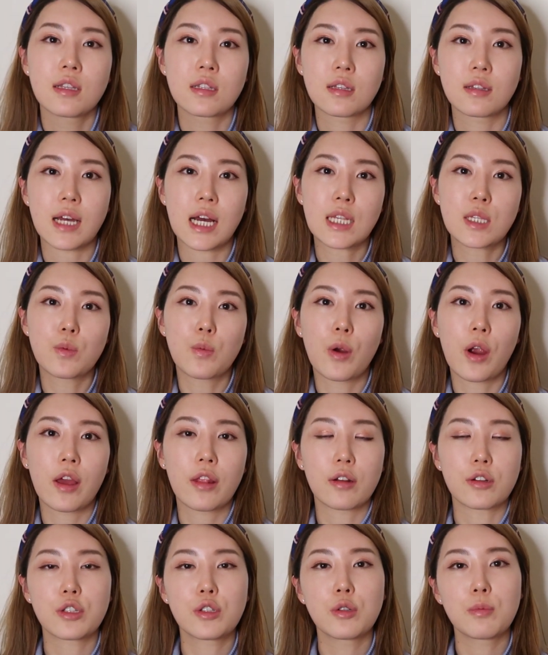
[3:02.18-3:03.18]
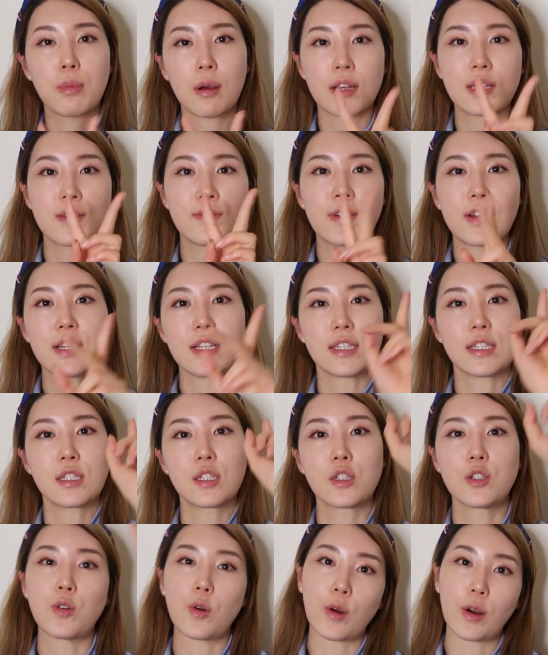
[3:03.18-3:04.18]
So that's where there's two parts of it is
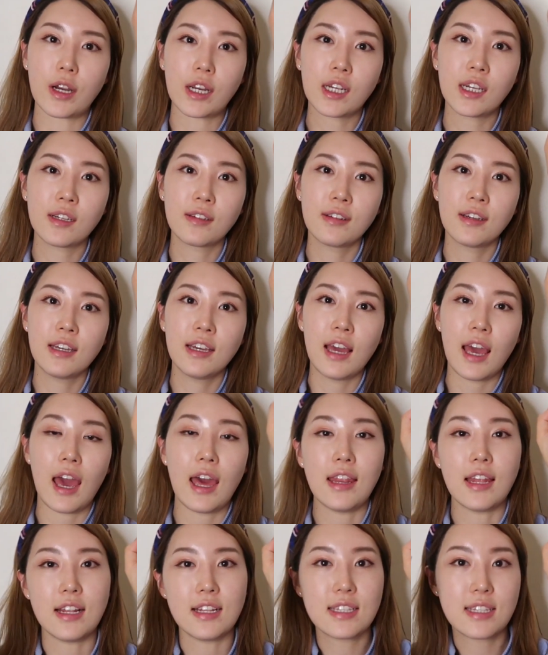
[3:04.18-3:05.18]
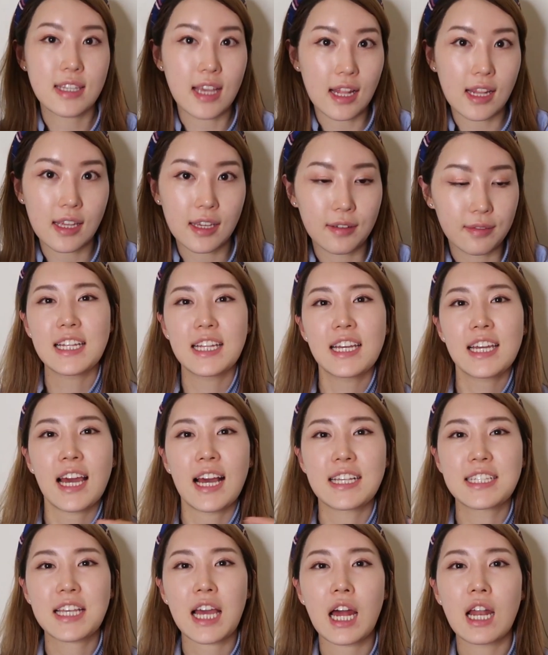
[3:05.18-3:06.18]
story and then selling. Selling
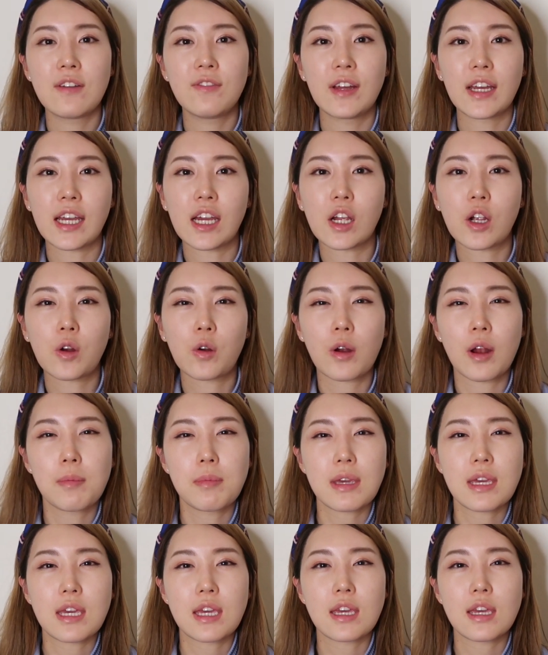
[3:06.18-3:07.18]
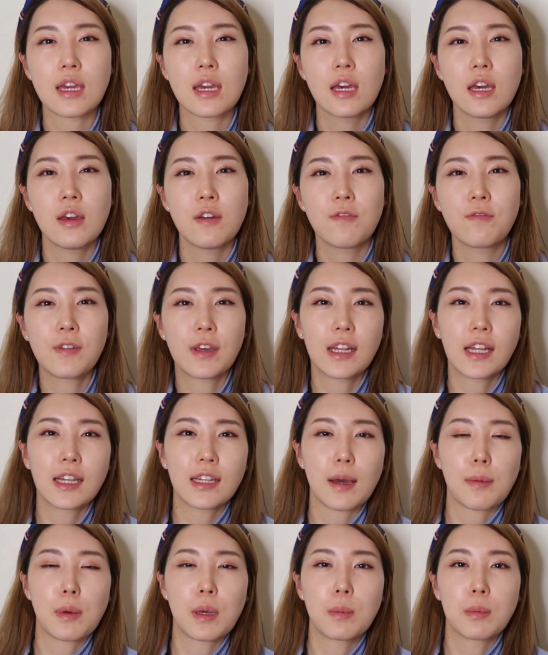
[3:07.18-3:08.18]
has kind of like a crummy feeling
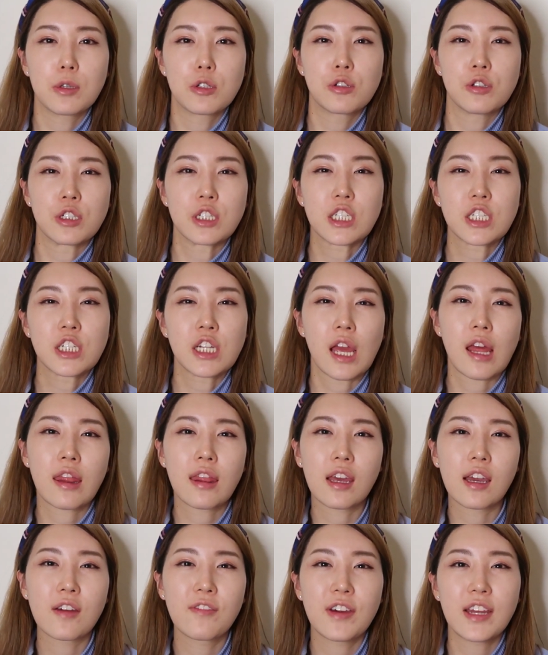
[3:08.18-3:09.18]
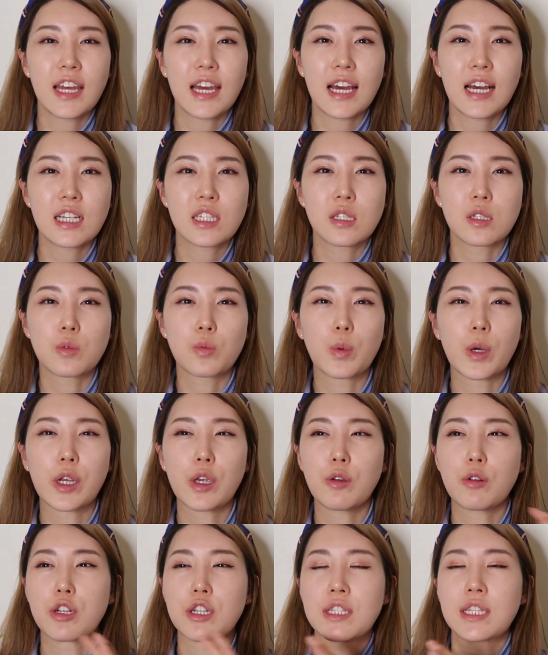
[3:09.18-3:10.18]
that people traditionally think of it as is where
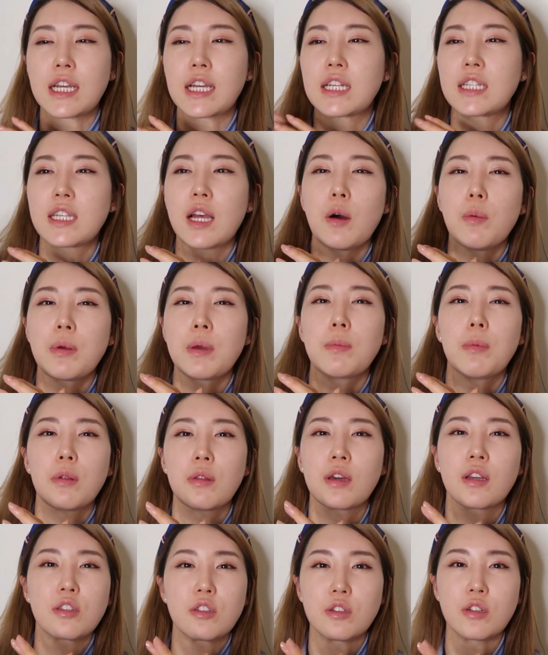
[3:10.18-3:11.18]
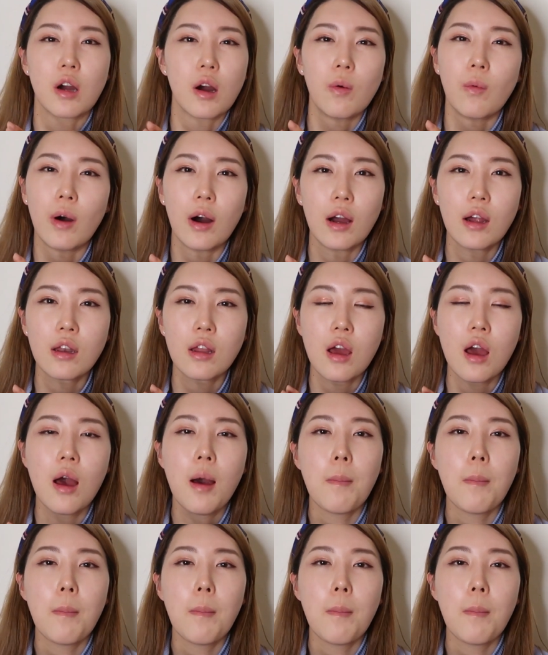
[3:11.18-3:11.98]
you just like sell people things you don't want